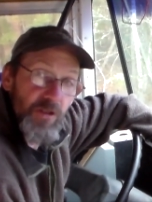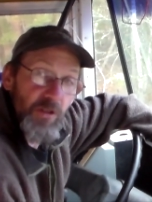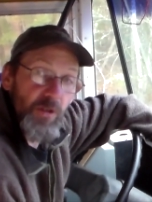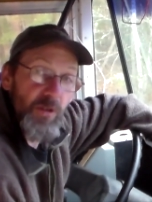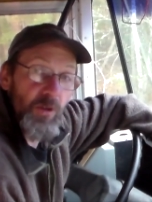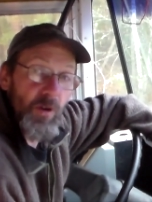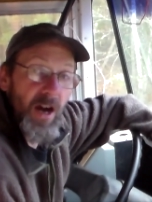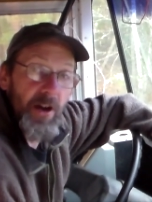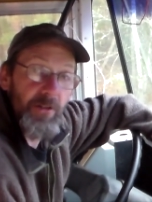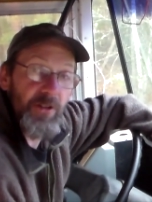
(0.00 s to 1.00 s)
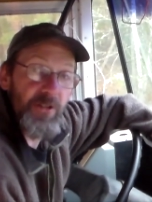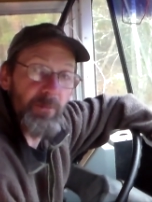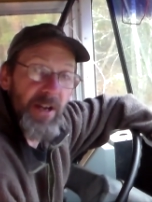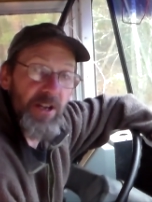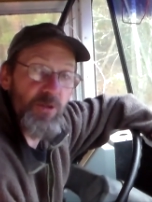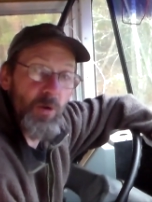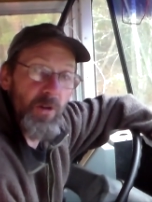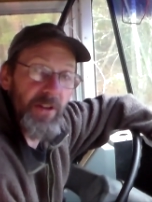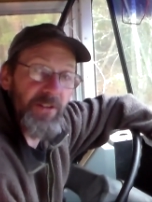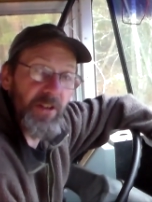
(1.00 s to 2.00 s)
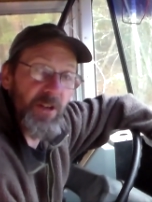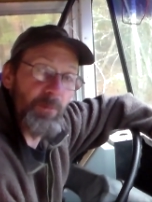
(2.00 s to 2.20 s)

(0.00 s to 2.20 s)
to 100 to make sure that the